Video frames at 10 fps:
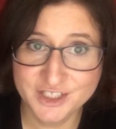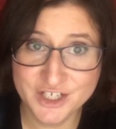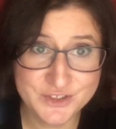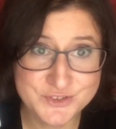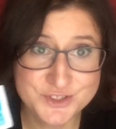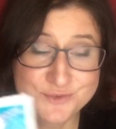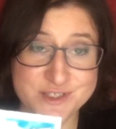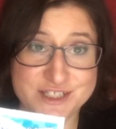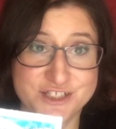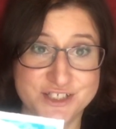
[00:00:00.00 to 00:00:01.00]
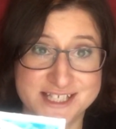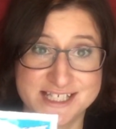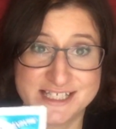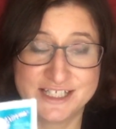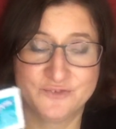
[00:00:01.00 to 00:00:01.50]
I used it
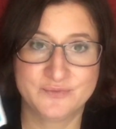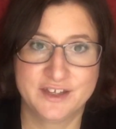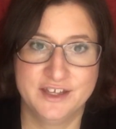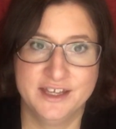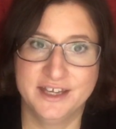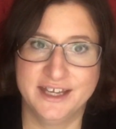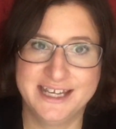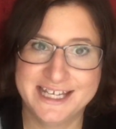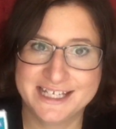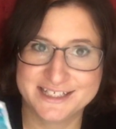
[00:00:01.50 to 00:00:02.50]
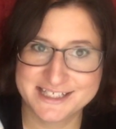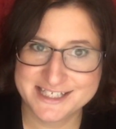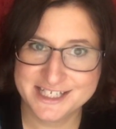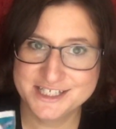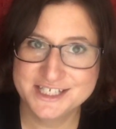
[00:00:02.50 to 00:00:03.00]
religiously and the
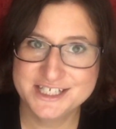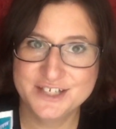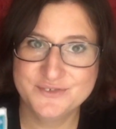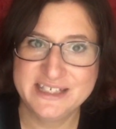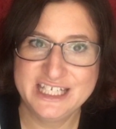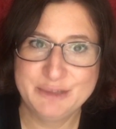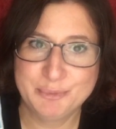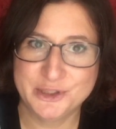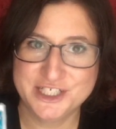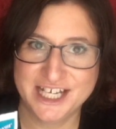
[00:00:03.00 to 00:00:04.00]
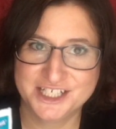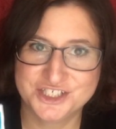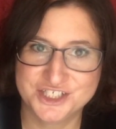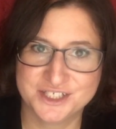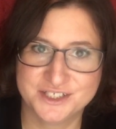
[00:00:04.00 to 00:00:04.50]
sensitivity
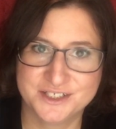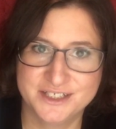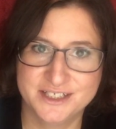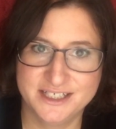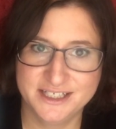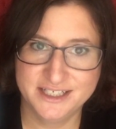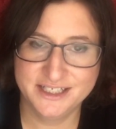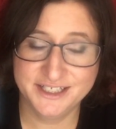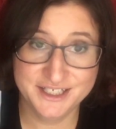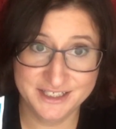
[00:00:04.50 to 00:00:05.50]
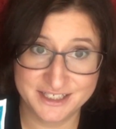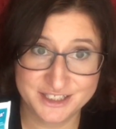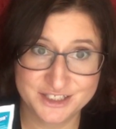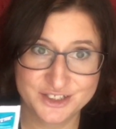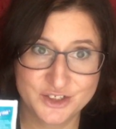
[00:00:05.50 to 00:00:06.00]
protection in
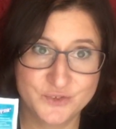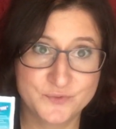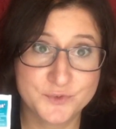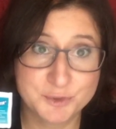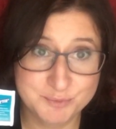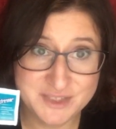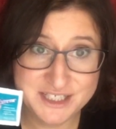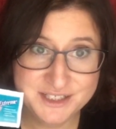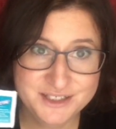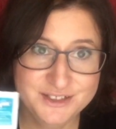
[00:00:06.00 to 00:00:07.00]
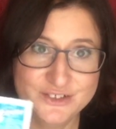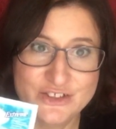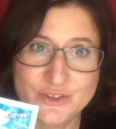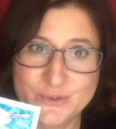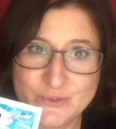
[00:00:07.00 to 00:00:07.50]
it for me
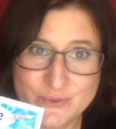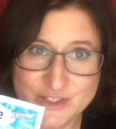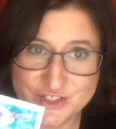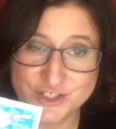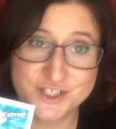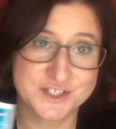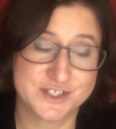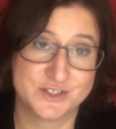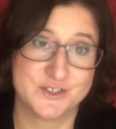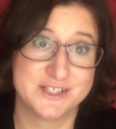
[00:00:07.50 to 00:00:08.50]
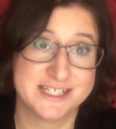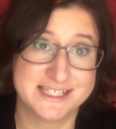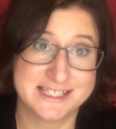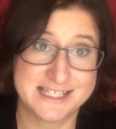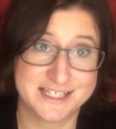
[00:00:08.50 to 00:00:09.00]
was just as good
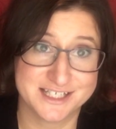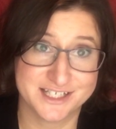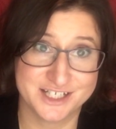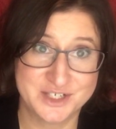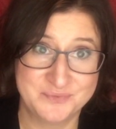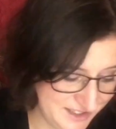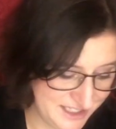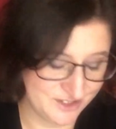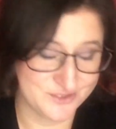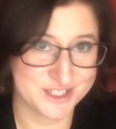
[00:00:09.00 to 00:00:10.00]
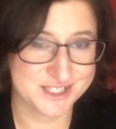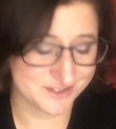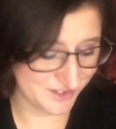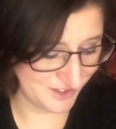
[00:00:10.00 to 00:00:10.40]
as the Sensodyne. That was